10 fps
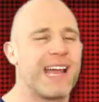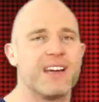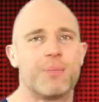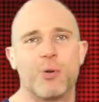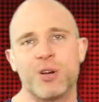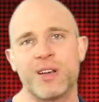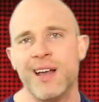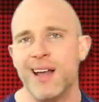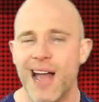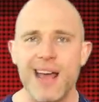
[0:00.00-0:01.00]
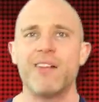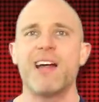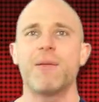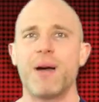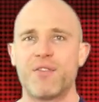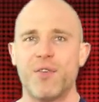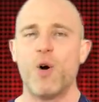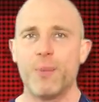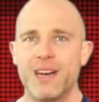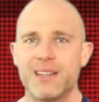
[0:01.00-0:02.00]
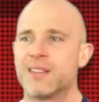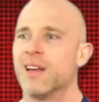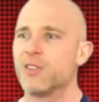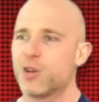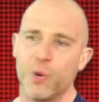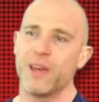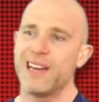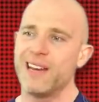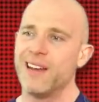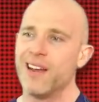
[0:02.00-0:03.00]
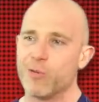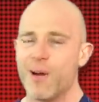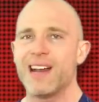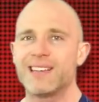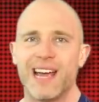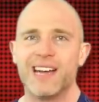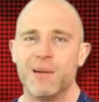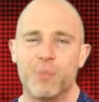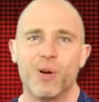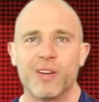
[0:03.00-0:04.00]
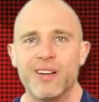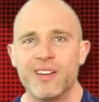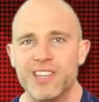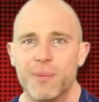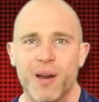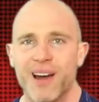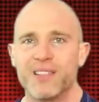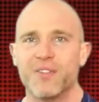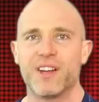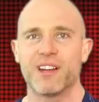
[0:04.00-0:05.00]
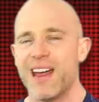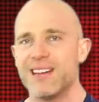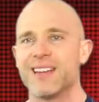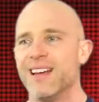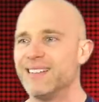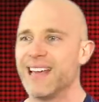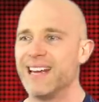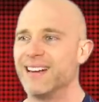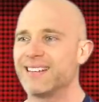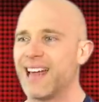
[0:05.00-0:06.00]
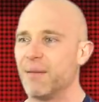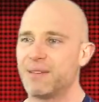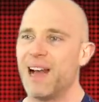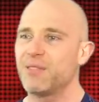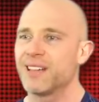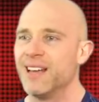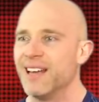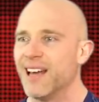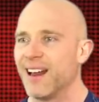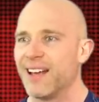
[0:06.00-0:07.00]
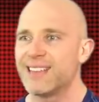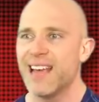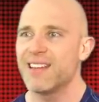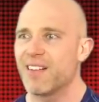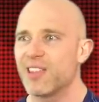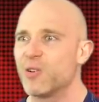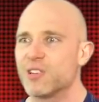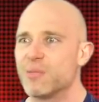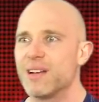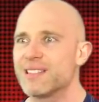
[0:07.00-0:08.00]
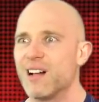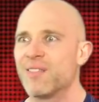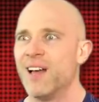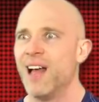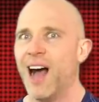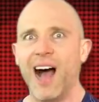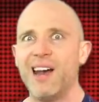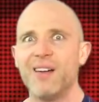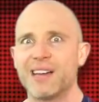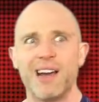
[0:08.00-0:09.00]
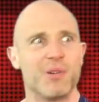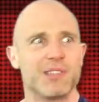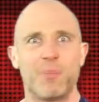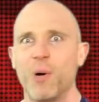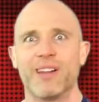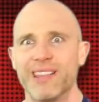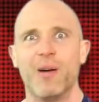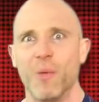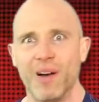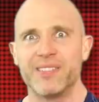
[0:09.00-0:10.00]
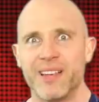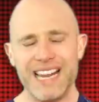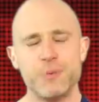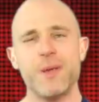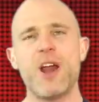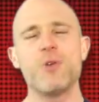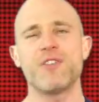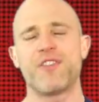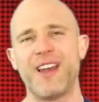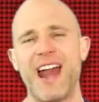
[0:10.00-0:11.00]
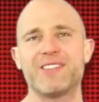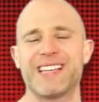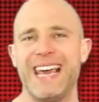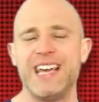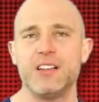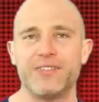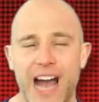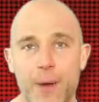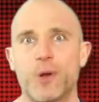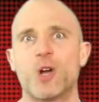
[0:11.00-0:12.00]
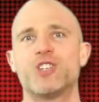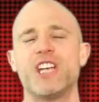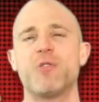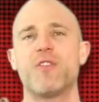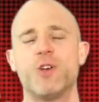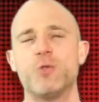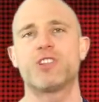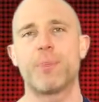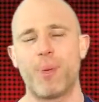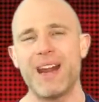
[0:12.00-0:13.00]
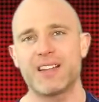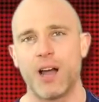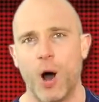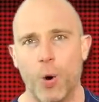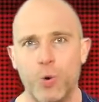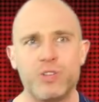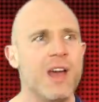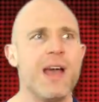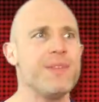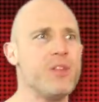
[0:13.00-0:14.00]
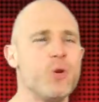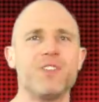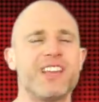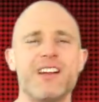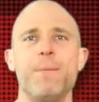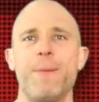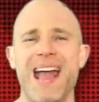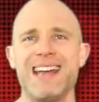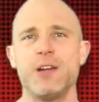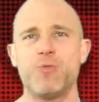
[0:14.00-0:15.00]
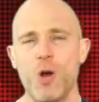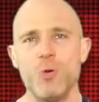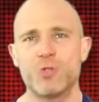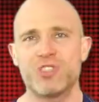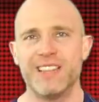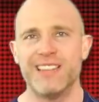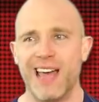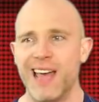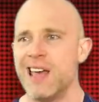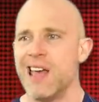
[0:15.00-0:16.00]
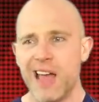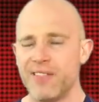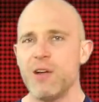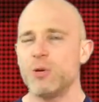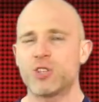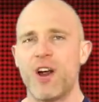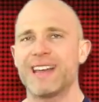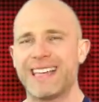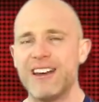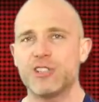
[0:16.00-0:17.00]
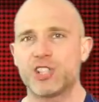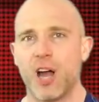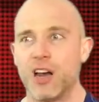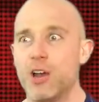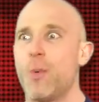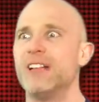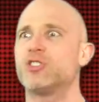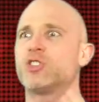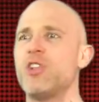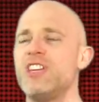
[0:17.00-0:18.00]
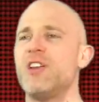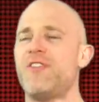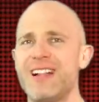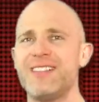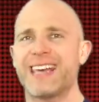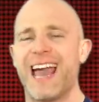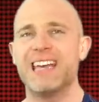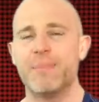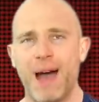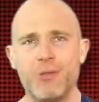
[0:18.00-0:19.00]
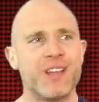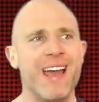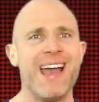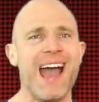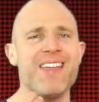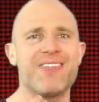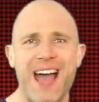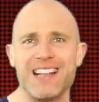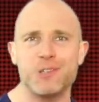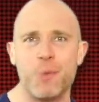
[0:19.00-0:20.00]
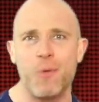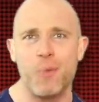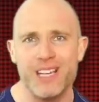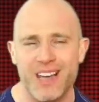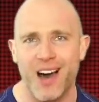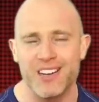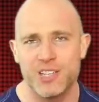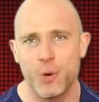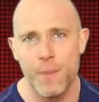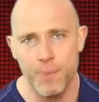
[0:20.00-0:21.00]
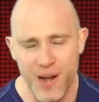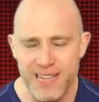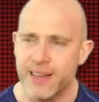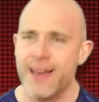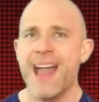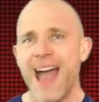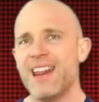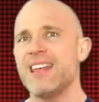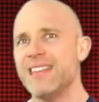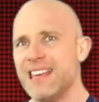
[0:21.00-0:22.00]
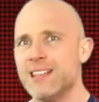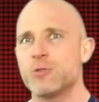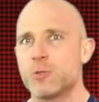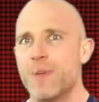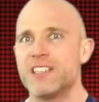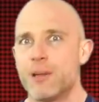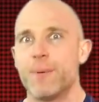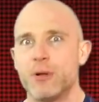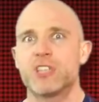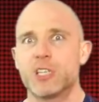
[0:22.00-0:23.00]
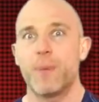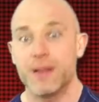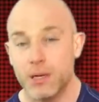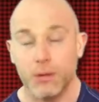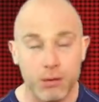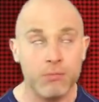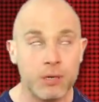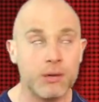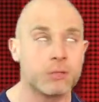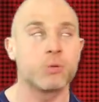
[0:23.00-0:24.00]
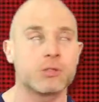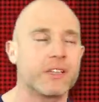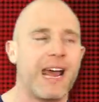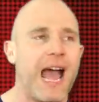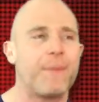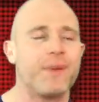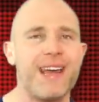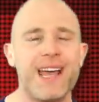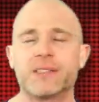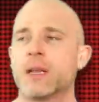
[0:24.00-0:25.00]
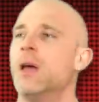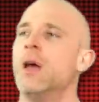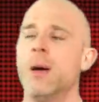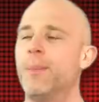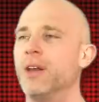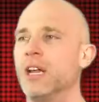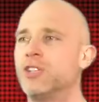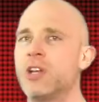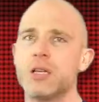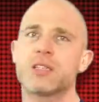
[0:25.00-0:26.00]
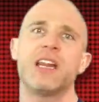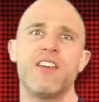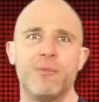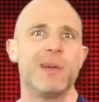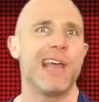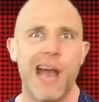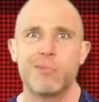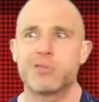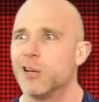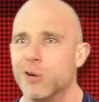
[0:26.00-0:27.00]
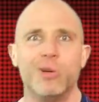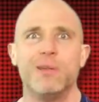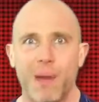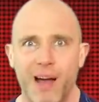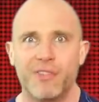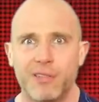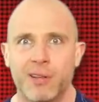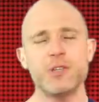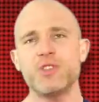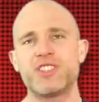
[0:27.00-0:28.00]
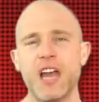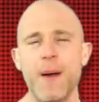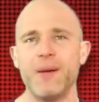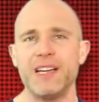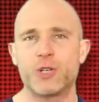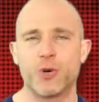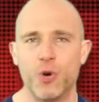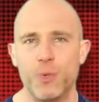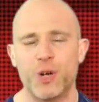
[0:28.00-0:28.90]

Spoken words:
Dana Brooke. And in around about 4 minutes, the Queen wrecked Dana Brooke. She applied the figure eight, Dana tapped out, and I sat there and I thought to myself, I don't get what the point of that was. At least we know that Flair is a heel now because she refused to break the hold, but then all of a sudden Mandy Rose was in there and they were trying to get at Charlotte when Sonya Deville came out, and that's when we cut to a break. And I think this was meant to build suspense, like, oh my gosh, what's gonna happen next? But it just left me absolutely baffled. This was doubly true